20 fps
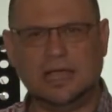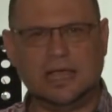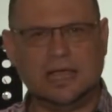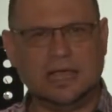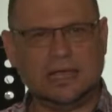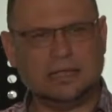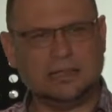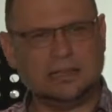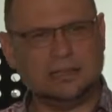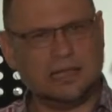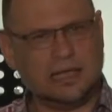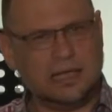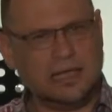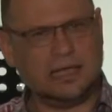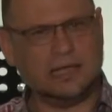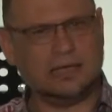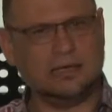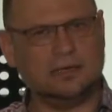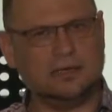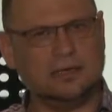And
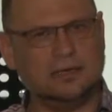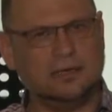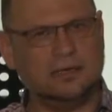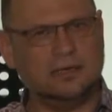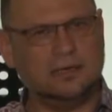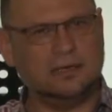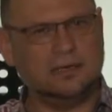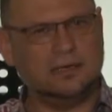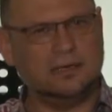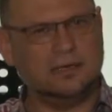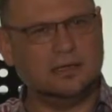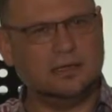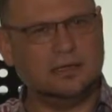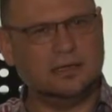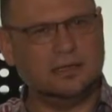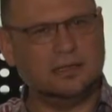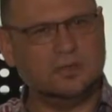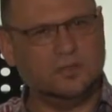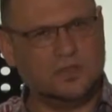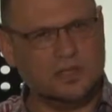then
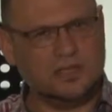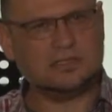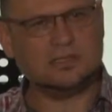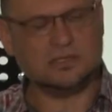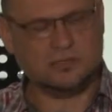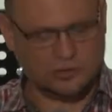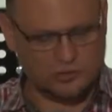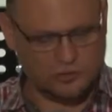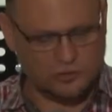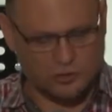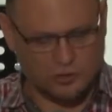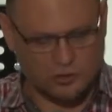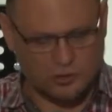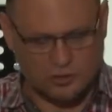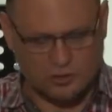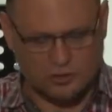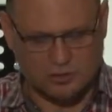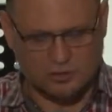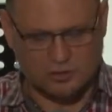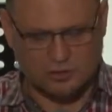this is
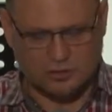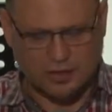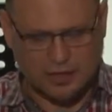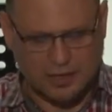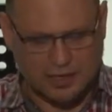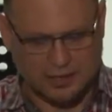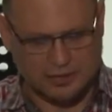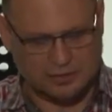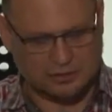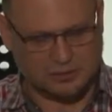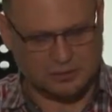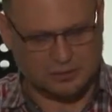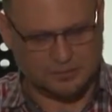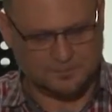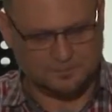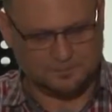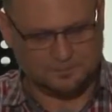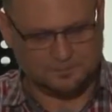your idol.